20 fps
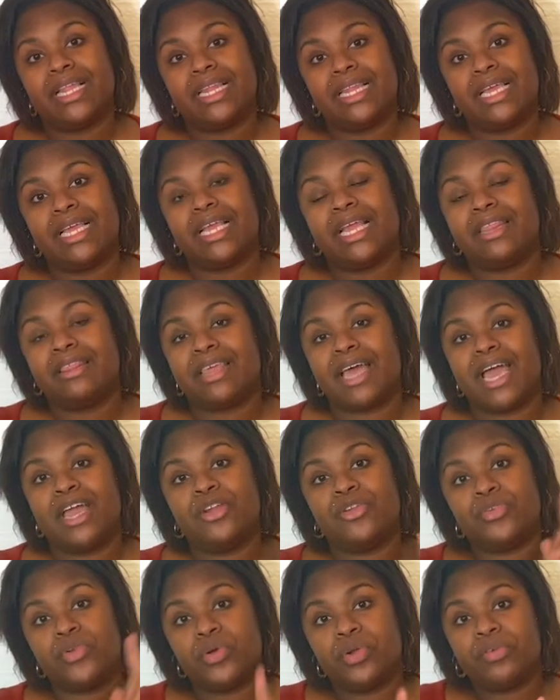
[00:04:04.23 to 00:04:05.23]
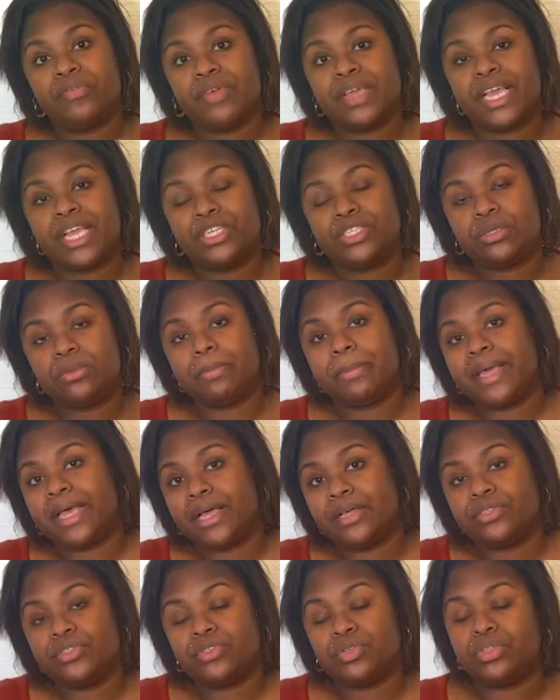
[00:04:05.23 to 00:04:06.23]
Click that notification
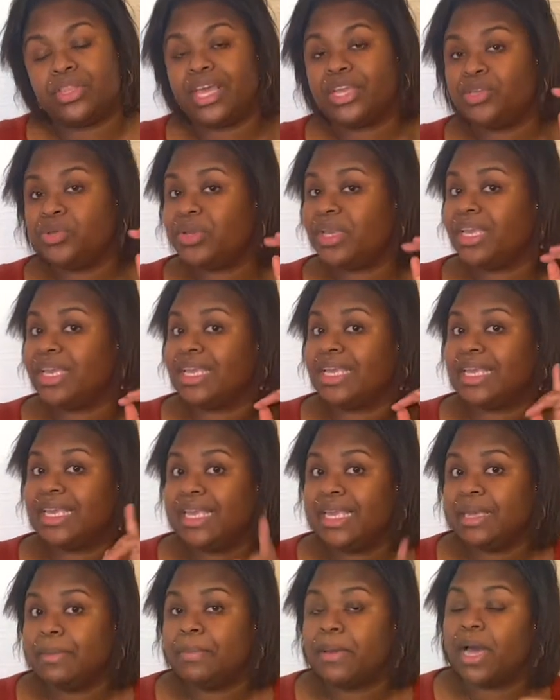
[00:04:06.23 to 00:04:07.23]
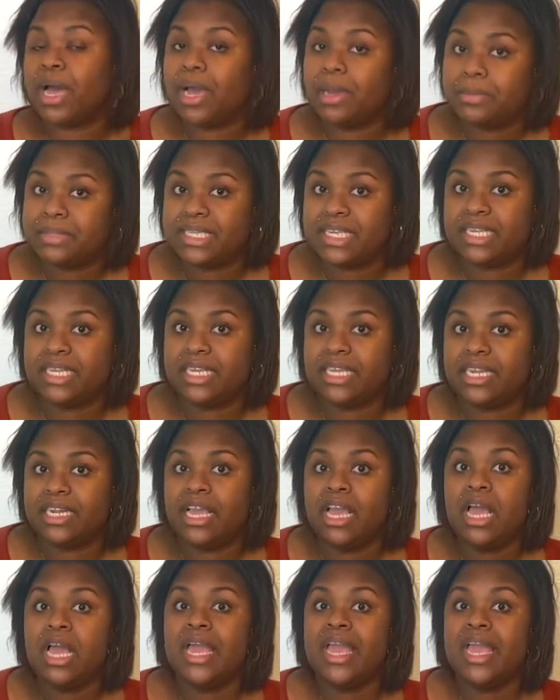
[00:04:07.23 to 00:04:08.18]
bell so that you can keep updated